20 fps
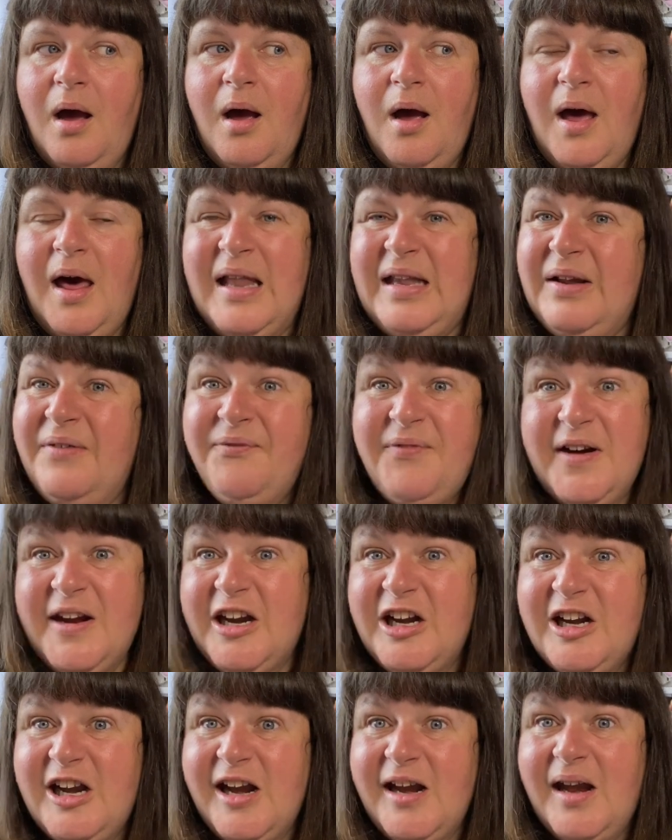and I
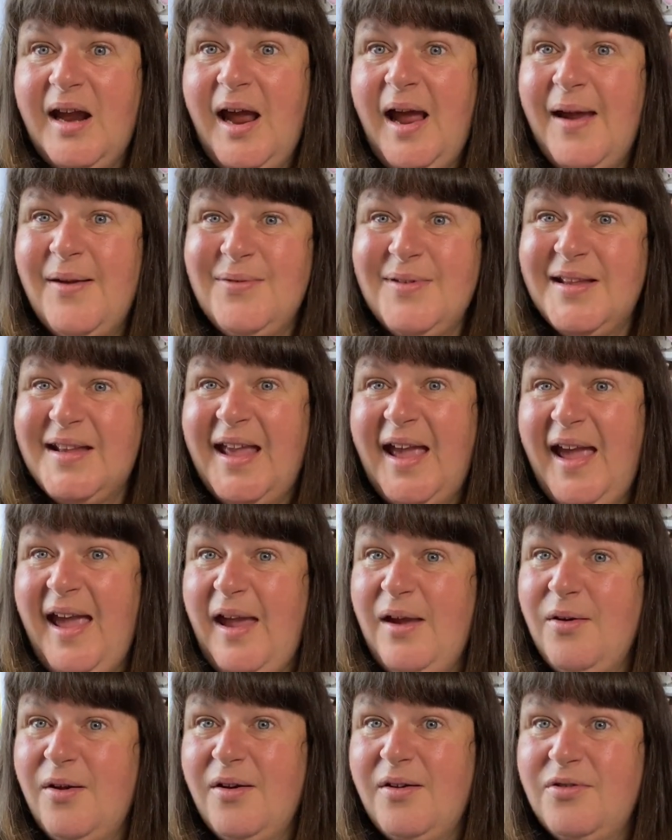figured out how to get
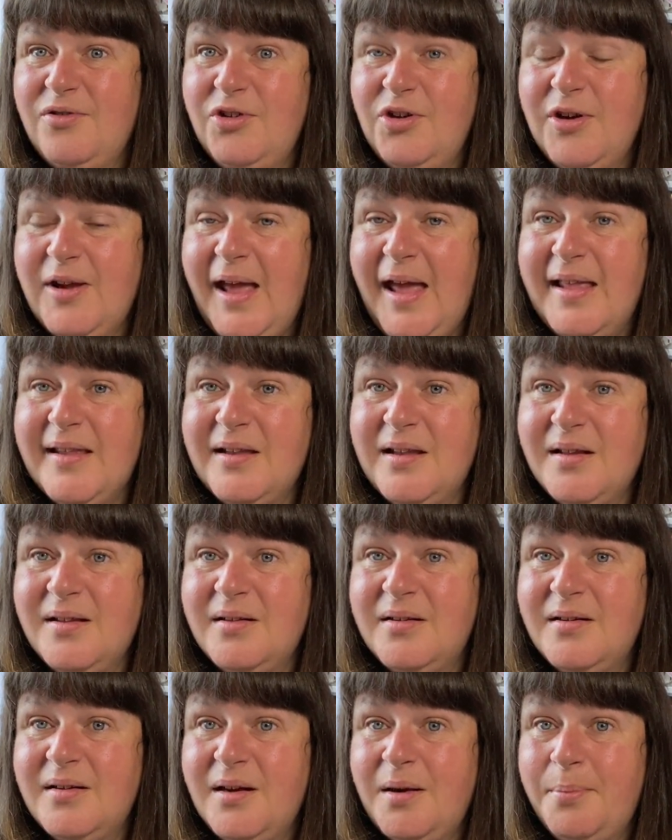out of
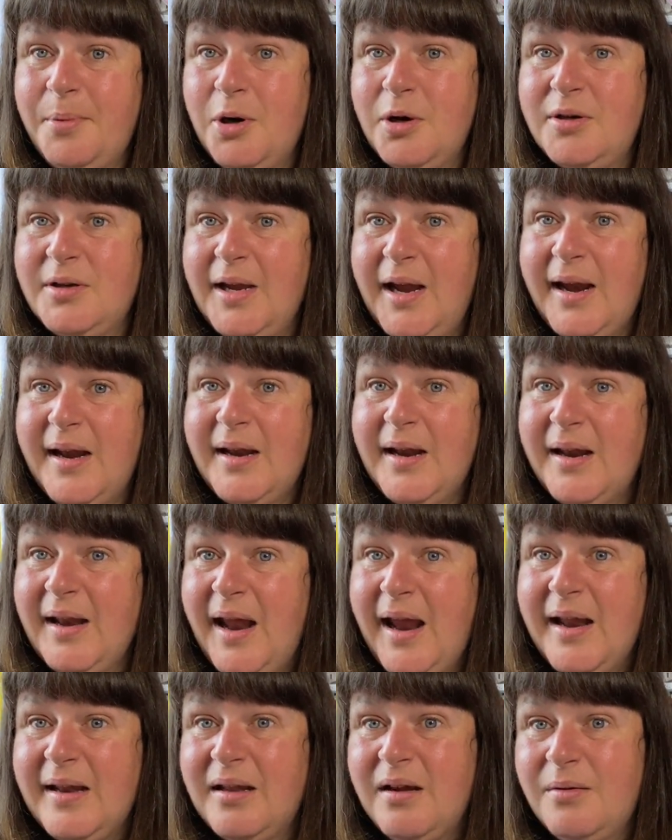Newcastle upon Tyne and
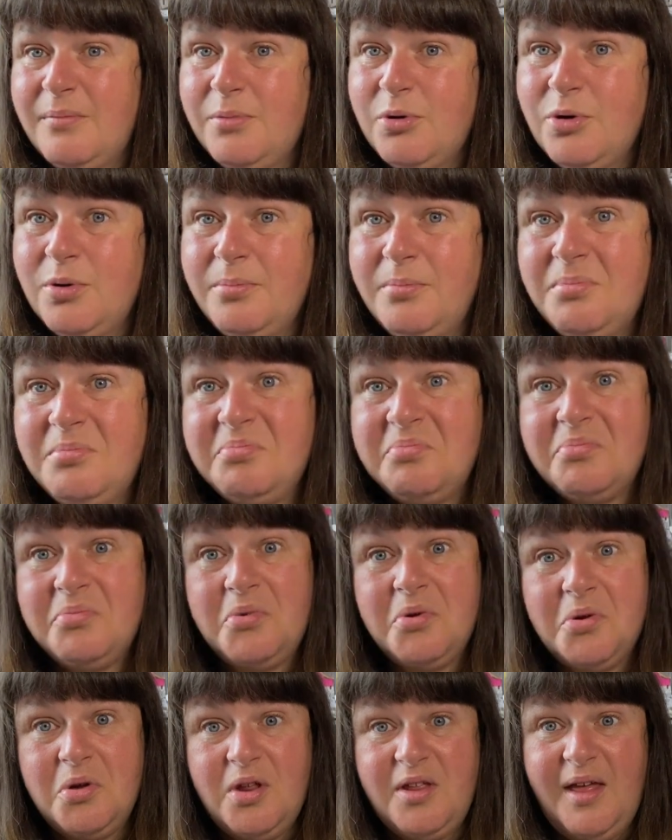head up home.
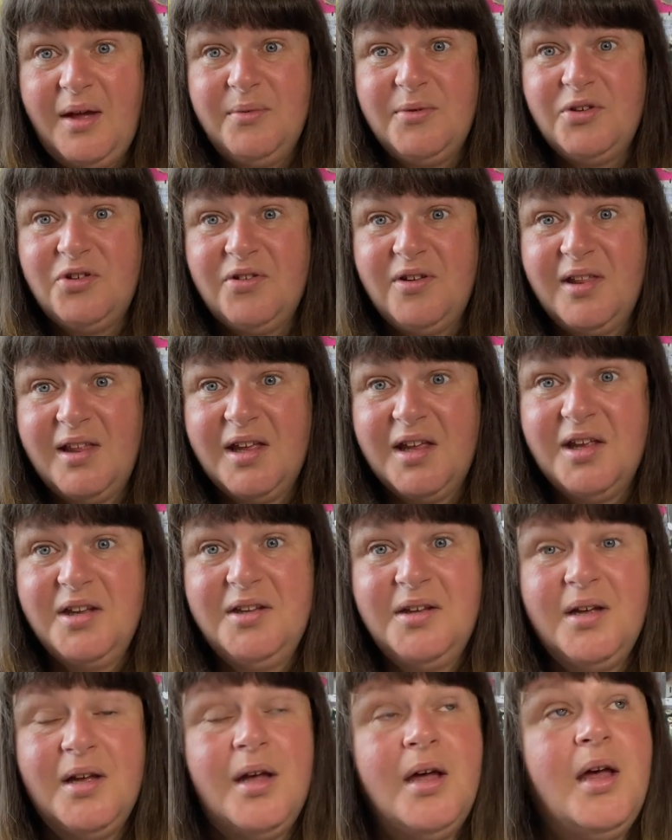So that was really good.
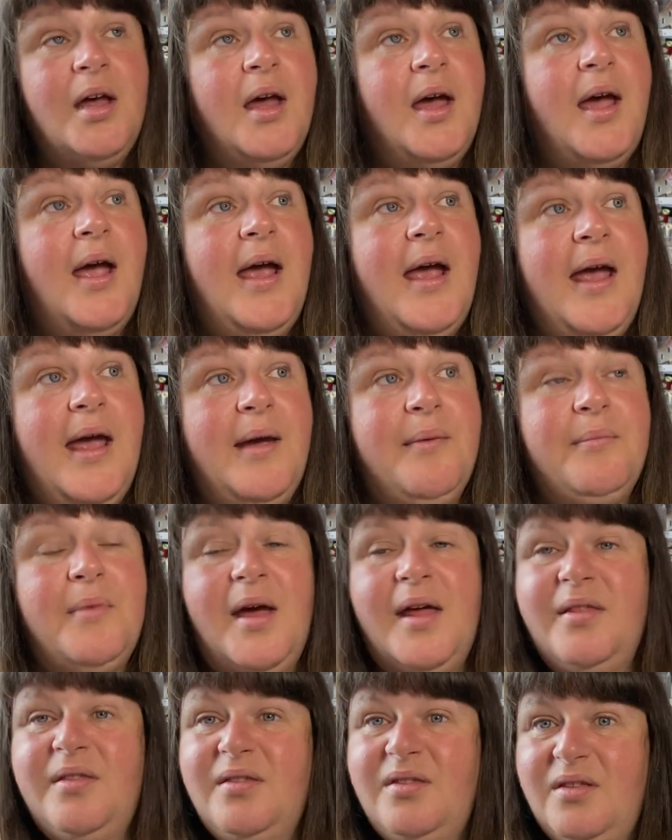
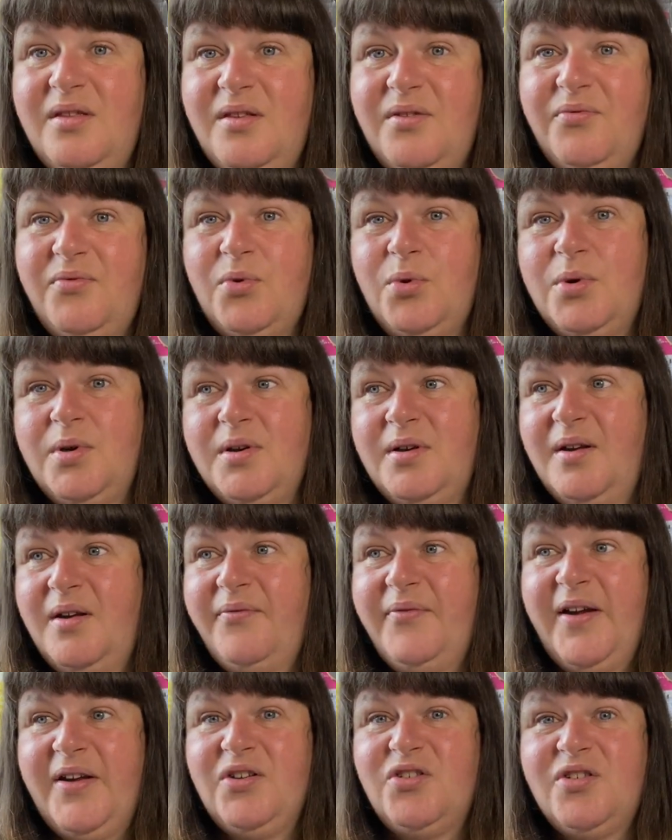And the phone
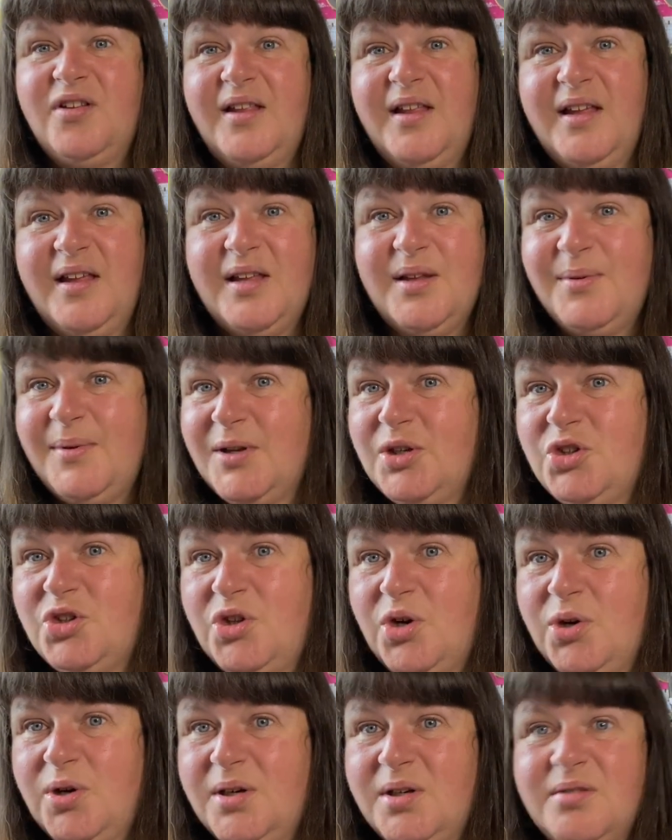eventually switched
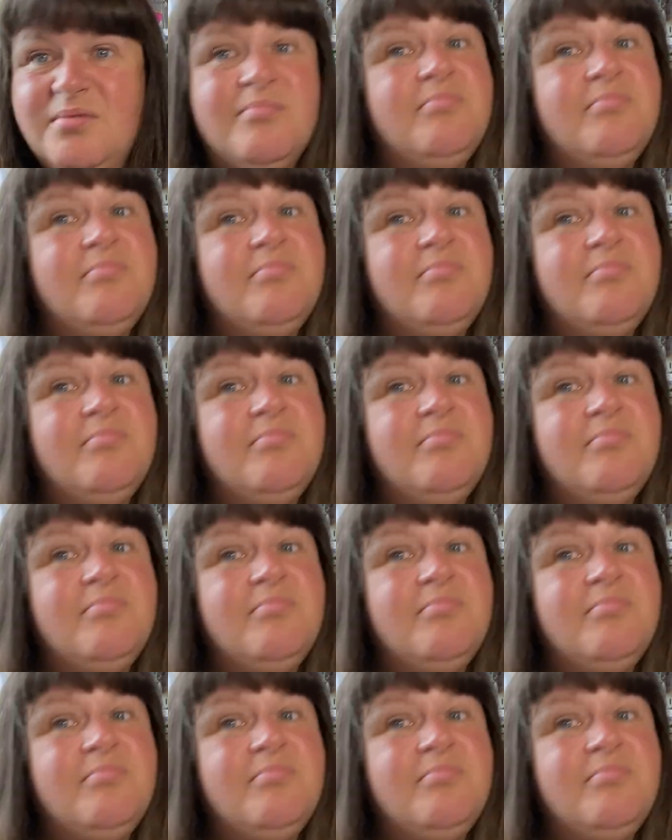on